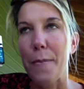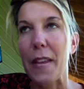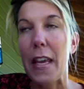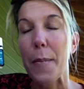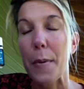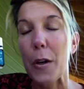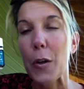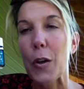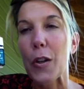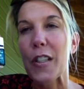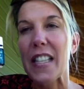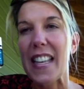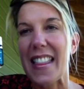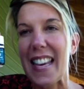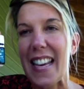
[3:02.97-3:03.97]

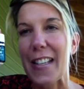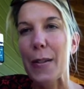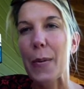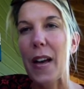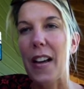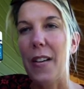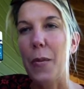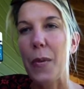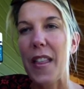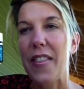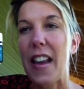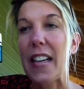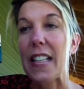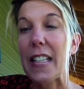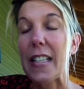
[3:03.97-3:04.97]
chemicals and things when
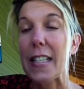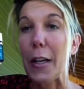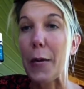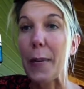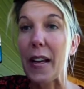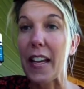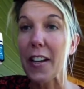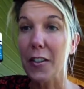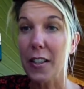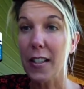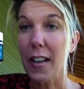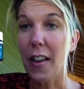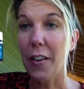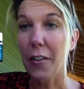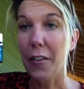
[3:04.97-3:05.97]
they distill. But here's
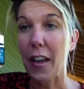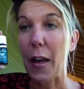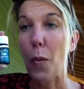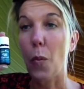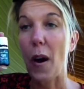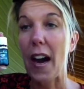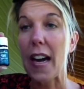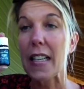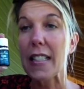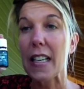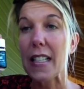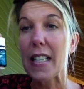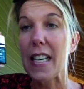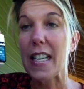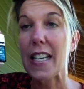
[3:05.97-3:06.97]
another thing. Why
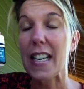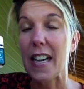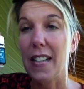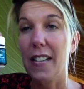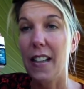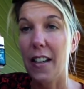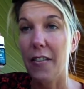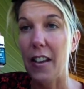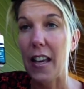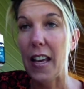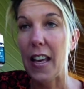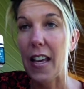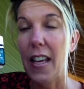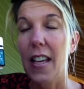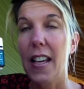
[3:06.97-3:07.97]
doesn't Young
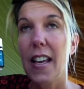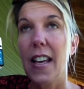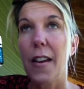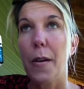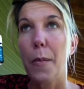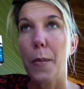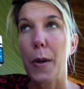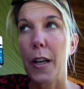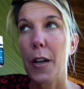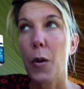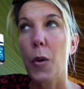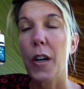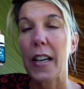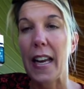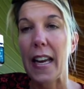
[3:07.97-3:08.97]
Living put
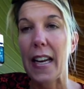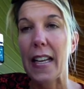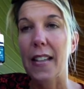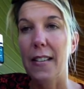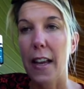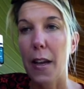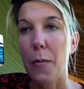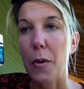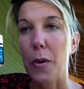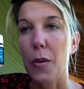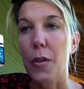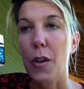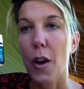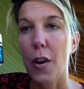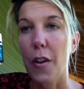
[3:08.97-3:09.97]
organic
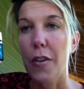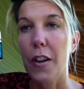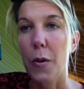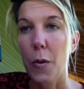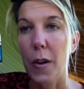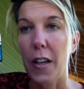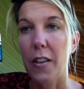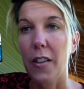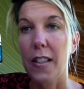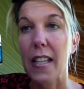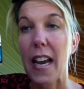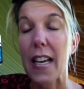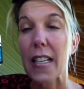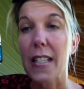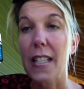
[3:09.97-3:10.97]
labels on their oils?
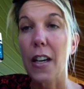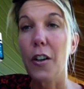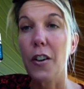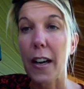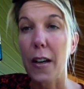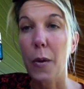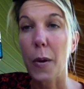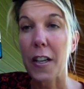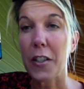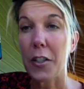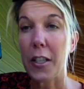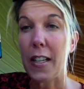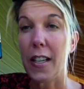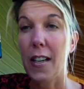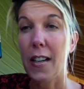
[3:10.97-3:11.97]
That is a great
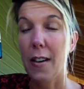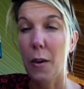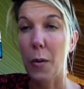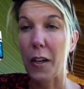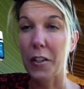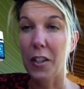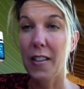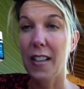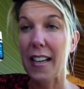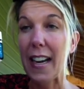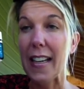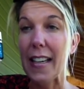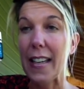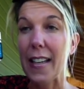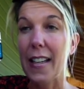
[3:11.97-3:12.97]
question, and a question that I
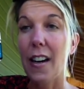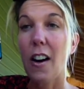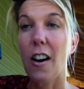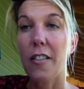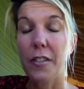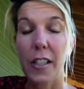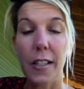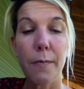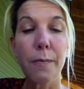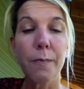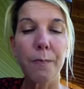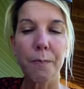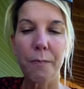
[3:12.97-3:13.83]
get often.